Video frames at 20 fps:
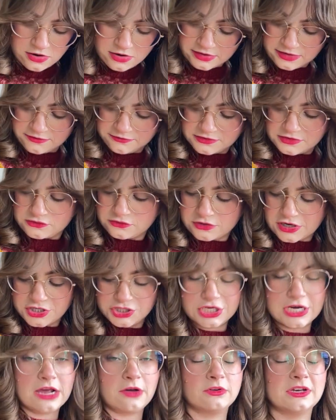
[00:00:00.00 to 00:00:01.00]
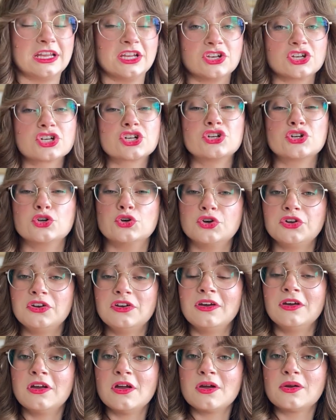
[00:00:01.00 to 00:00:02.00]
enough to stretch it out. It should
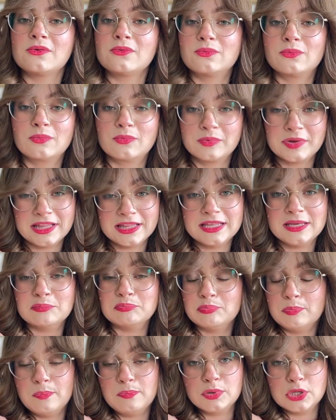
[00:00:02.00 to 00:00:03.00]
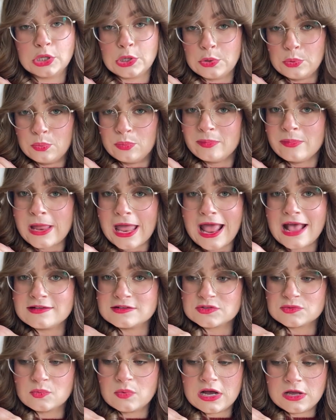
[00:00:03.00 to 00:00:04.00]
really bloom
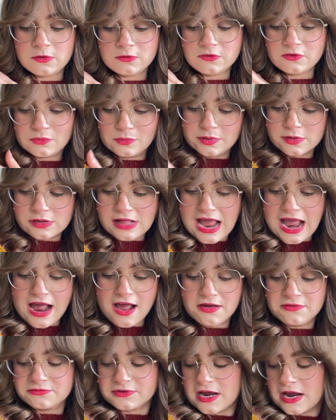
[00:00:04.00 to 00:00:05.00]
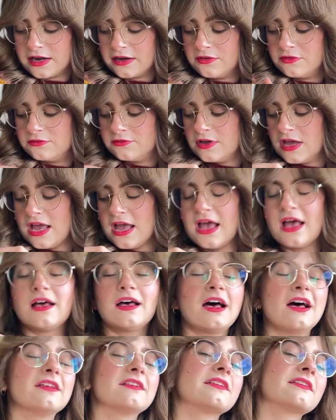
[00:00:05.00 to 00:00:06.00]
as well, so it'll have kind of
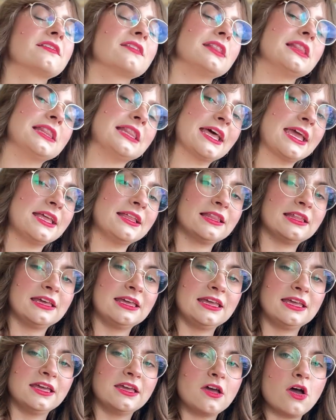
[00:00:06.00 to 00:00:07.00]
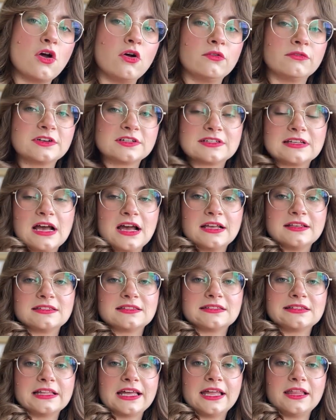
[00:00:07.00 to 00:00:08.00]
a slightly oversized,
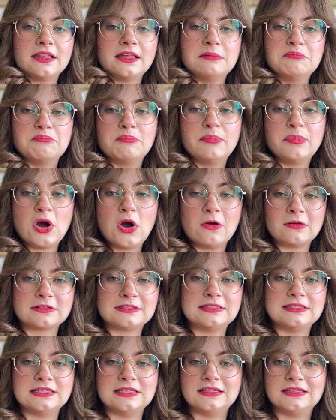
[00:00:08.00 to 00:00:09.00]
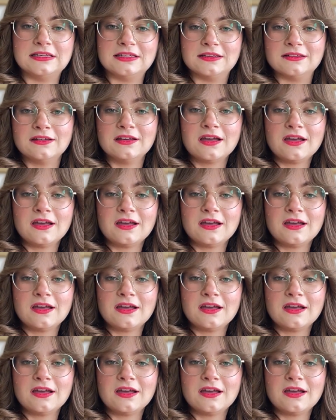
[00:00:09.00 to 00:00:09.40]
slightly boxy